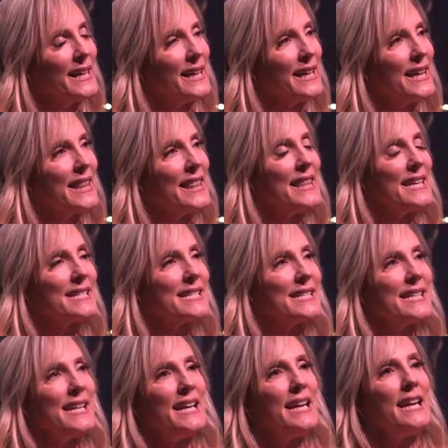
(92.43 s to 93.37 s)
The
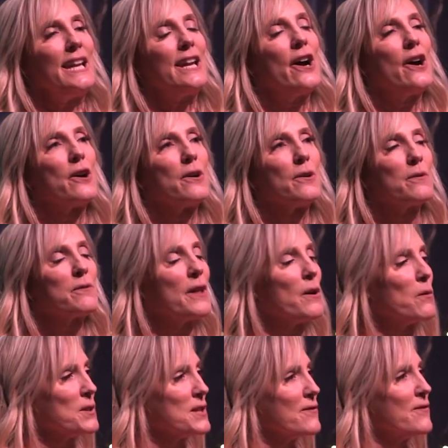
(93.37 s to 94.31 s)
CEO that
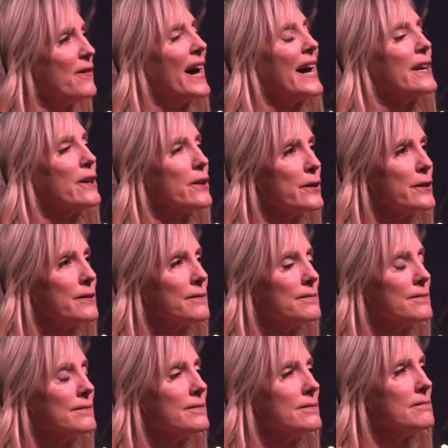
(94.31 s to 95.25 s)
was fired,
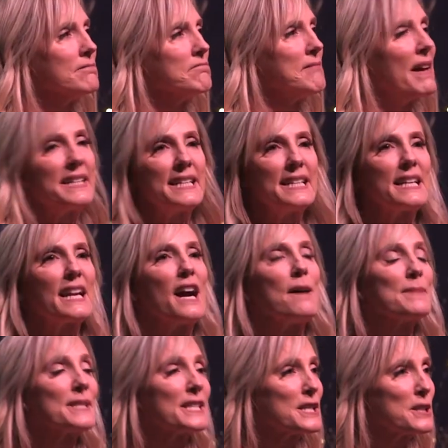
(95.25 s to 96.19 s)
that didn't come
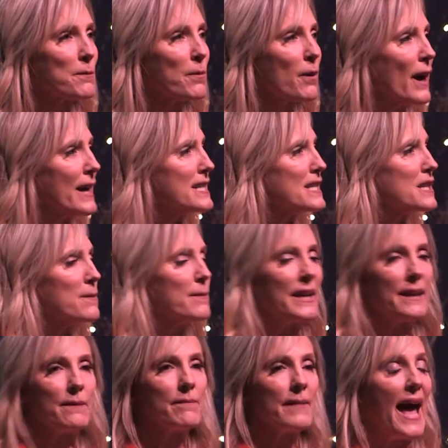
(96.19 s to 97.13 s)
as a surprise to
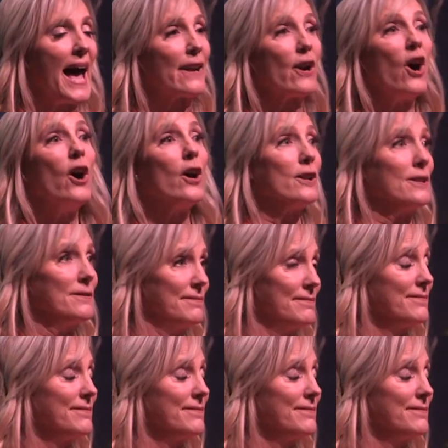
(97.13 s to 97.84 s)
me at all.